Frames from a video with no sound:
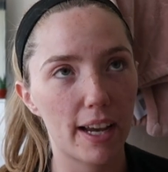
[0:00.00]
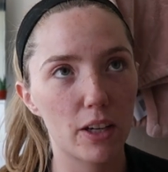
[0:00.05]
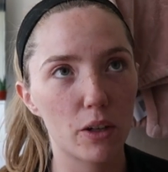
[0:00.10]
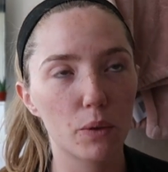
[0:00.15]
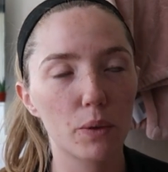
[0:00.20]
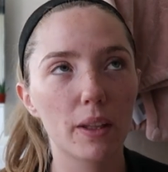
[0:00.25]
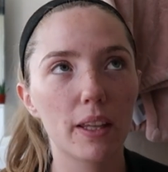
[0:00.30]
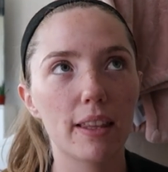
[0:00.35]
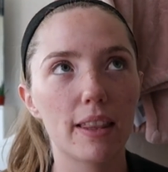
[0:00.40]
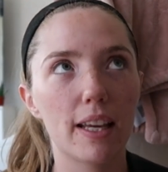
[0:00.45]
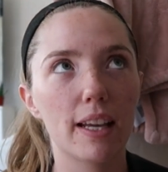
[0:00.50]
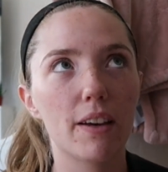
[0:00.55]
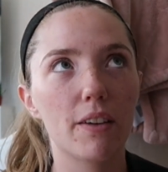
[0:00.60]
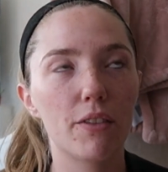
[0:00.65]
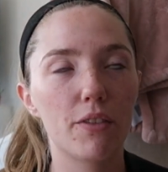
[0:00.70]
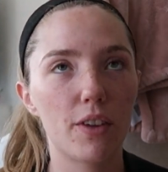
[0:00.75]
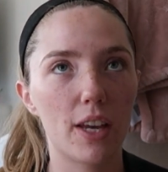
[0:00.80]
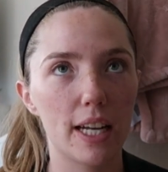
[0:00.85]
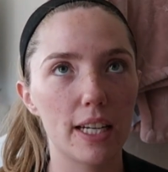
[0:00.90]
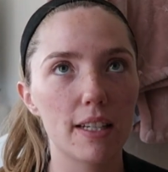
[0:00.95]
I don't really think
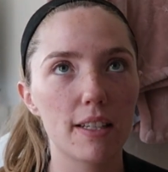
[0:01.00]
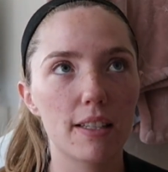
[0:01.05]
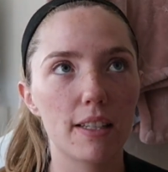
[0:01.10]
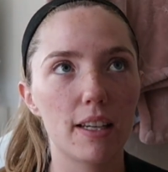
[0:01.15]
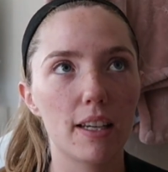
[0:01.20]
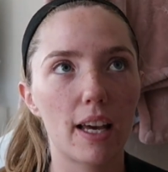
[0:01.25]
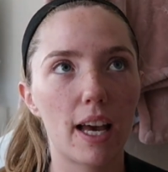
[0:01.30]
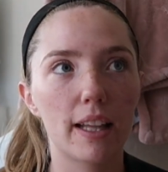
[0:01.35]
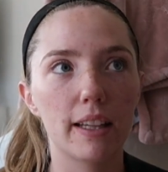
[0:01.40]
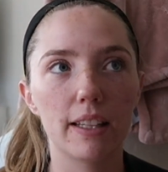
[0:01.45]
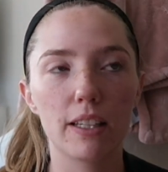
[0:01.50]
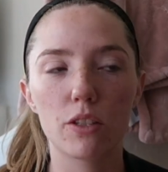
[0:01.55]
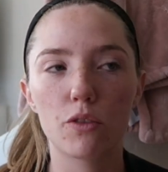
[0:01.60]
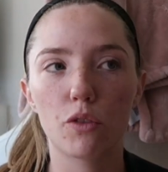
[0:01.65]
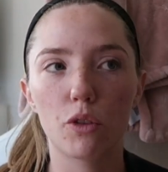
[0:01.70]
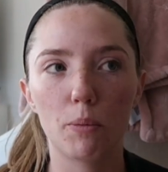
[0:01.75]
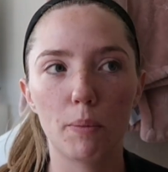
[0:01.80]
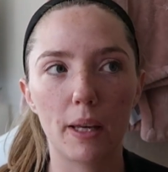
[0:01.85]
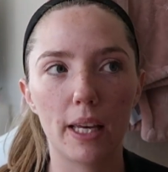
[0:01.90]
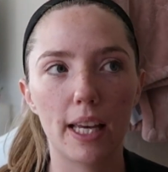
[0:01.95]
of fantasy, at least
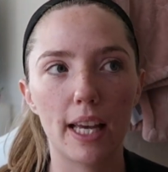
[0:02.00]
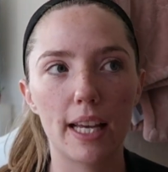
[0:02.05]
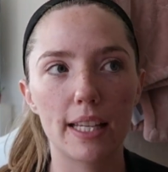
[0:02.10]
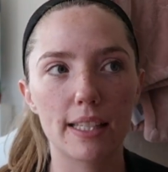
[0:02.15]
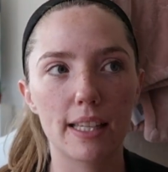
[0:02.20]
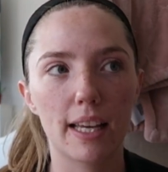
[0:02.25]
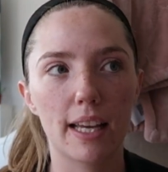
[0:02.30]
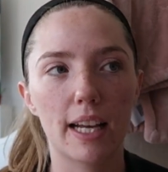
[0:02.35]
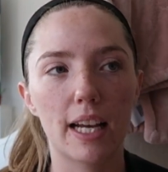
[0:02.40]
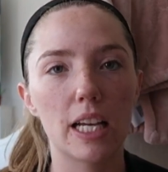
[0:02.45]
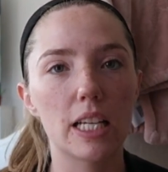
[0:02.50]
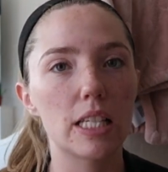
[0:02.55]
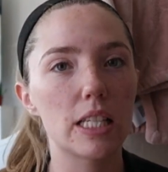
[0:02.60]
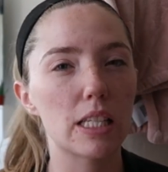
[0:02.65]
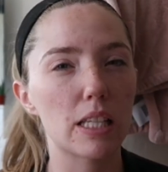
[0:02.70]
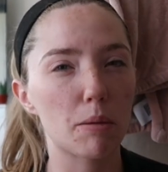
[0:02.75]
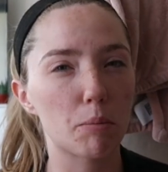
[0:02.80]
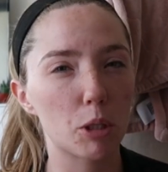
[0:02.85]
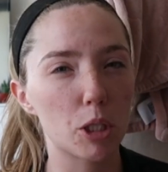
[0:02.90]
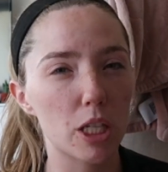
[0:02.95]
for me, as like a
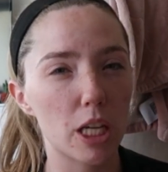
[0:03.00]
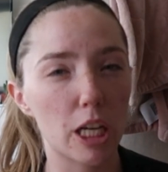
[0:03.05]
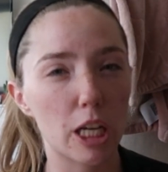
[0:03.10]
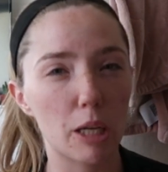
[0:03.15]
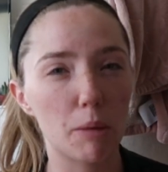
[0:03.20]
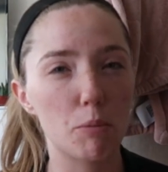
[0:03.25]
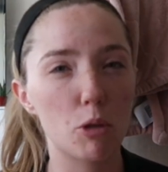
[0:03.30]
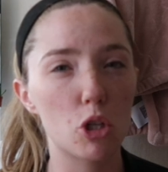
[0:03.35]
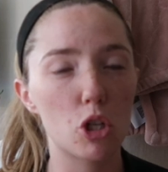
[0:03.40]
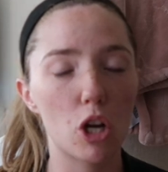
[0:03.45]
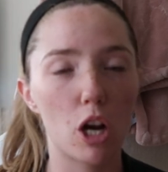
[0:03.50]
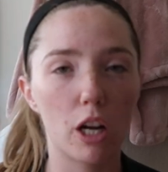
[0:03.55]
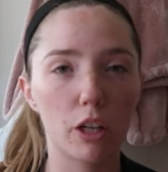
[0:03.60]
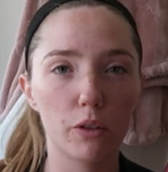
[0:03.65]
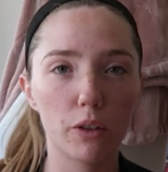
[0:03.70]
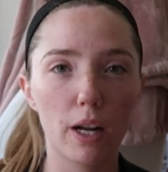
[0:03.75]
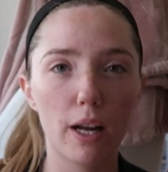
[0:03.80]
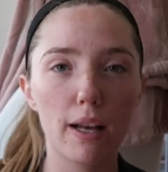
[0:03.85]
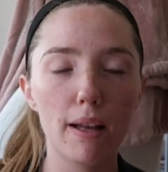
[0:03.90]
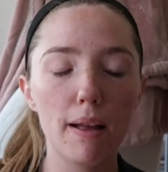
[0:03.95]
summertime
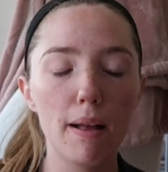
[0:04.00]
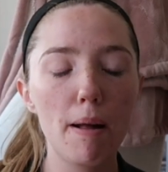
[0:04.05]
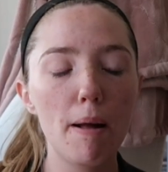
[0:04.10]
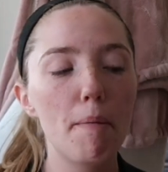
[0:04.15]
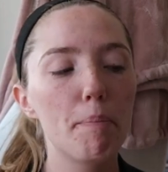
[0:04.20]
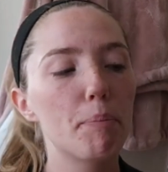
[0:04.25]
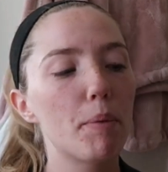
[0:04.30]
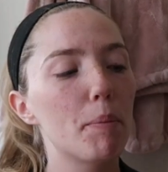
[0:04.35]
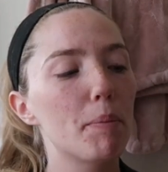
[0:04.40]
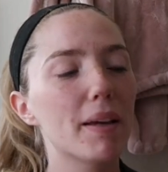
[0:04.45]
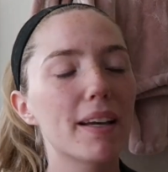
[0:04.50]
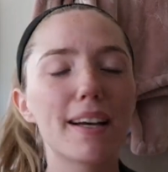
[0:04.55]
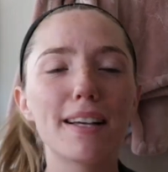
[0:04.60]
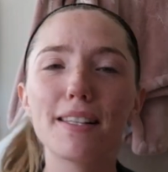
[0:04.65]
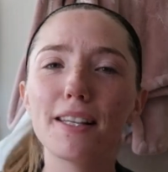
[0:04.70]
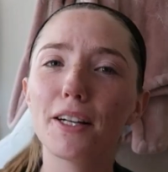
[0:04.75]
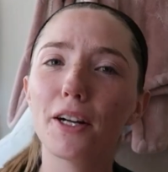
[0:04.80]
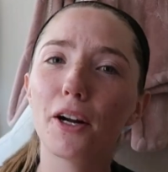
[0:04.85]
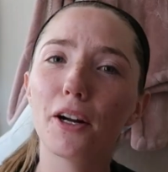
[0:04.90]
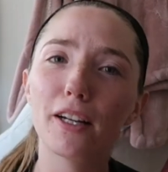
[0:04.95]
genre, but
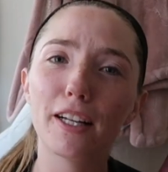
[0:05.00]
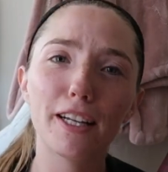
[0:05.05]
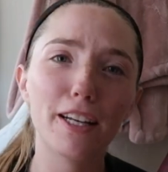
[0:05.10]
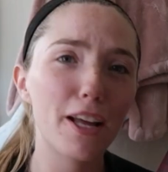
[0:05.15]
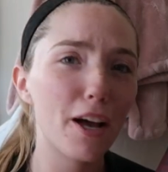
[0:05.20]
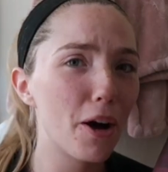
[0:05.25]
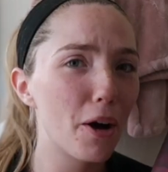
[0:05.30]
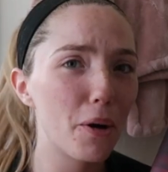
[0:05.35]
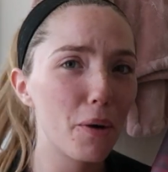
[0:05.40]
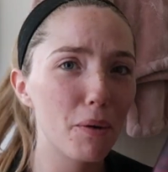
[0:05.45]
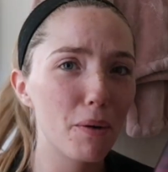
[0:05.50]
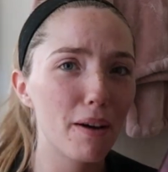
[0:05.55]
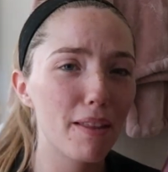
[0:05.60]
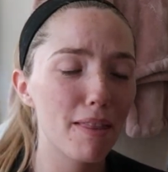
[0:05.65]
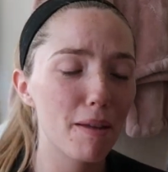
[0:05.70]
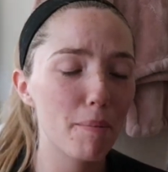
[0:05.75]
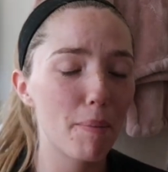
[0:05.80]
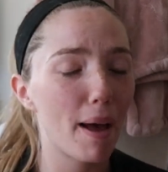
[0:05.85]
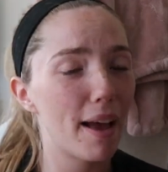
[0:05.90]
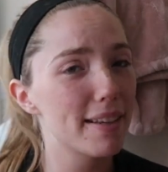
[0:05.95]
because I already know
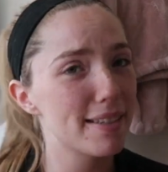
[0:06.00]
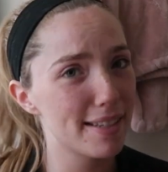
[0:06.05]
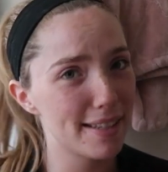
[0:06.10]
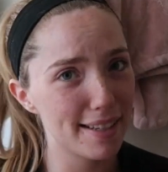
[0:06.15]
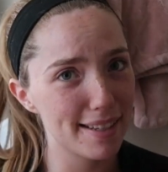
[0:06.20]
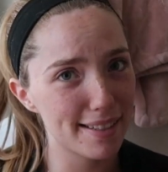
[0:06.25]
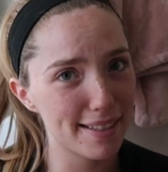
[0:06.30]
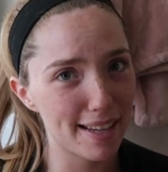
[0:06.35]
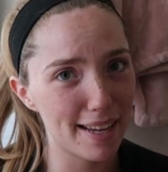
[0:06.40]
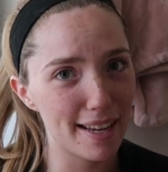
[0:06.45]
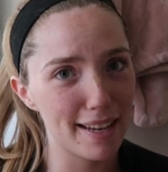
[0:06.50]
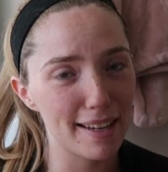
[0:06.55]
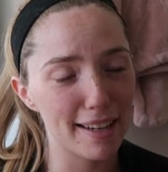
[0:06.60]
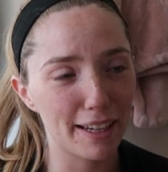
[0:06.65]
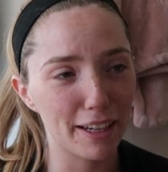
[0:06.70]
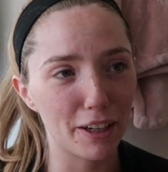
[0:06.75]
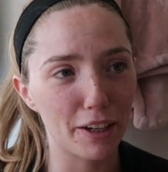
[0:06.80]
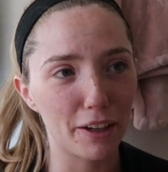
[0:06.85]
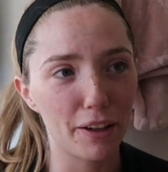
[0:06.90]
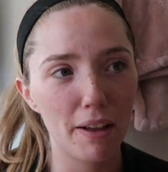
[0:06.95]
the besties in
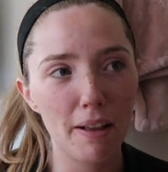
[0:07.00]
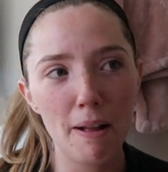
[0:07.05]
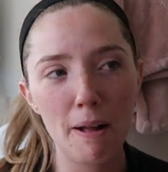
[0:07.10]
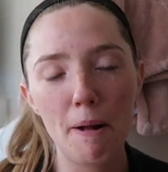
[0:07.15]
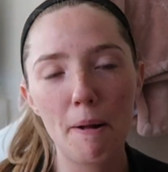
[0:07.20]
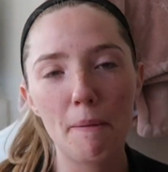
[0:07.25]
here,